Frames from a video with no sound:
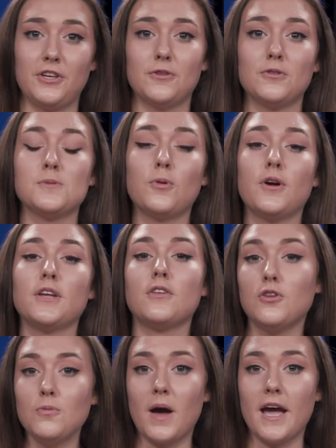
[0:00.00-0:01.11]
for you, deploying the
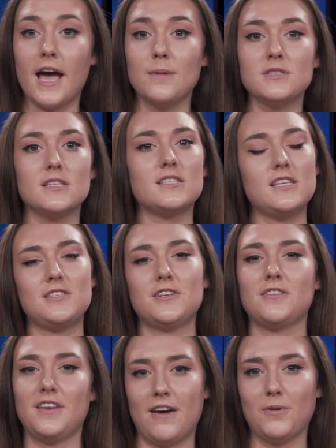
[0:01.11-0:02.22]
new MyApps is
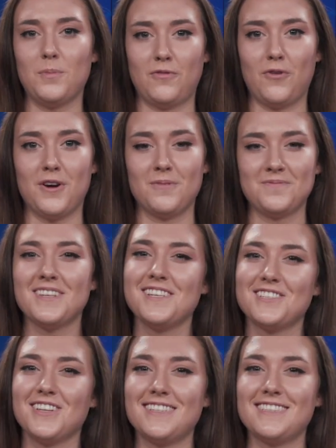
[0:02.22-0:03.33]
easier than ever before. So